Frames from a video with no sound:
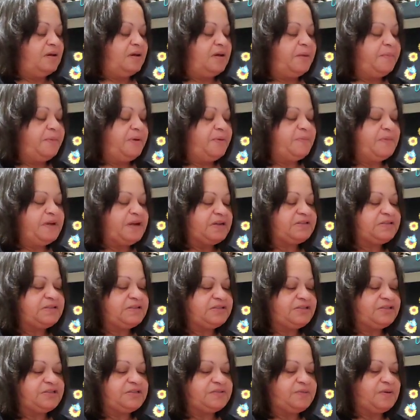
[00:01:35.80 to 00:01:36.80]
Give me
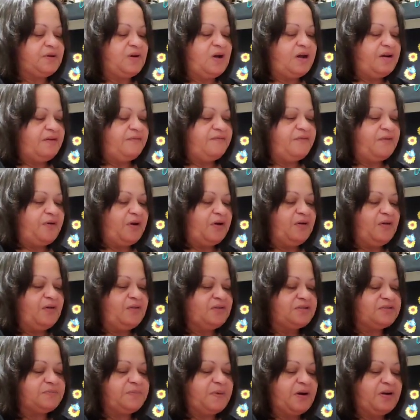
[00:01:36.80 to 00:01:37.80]
messages regarding
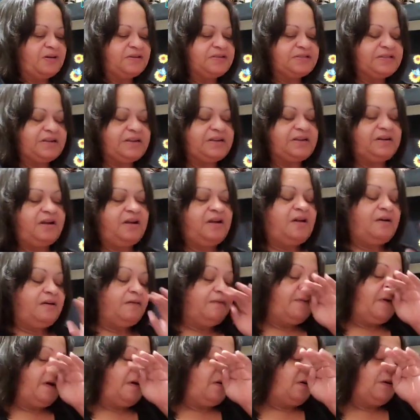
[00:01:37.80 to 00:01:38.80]
Virgo's person.
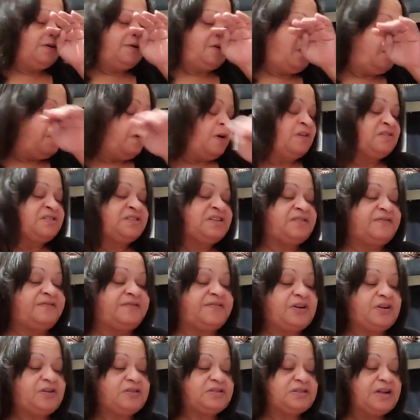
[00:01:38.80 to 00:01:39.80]
Virgo, your person
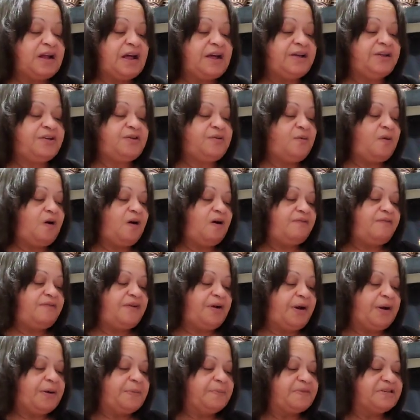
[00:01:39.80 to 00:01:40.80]
feels like you are
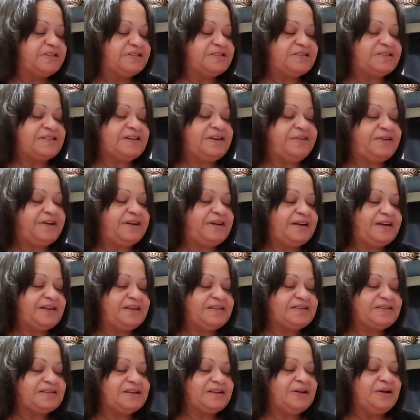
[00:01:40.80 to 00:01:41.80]
very
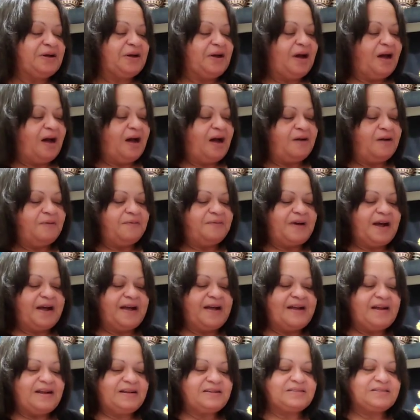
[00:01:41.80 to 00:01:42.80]
mysterious.
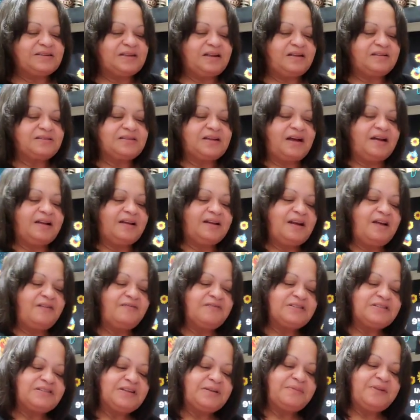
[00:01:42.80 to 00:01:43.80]
Alright? It says, I can
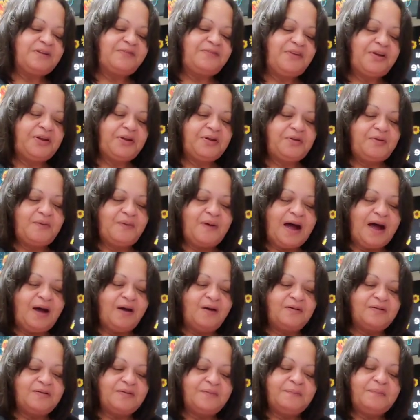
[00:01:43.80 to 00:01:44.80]
never seem to figure you
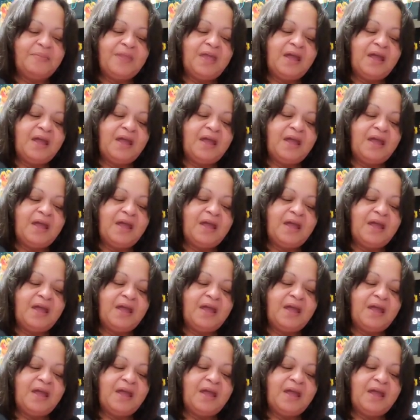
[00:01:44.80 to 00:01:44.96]
out.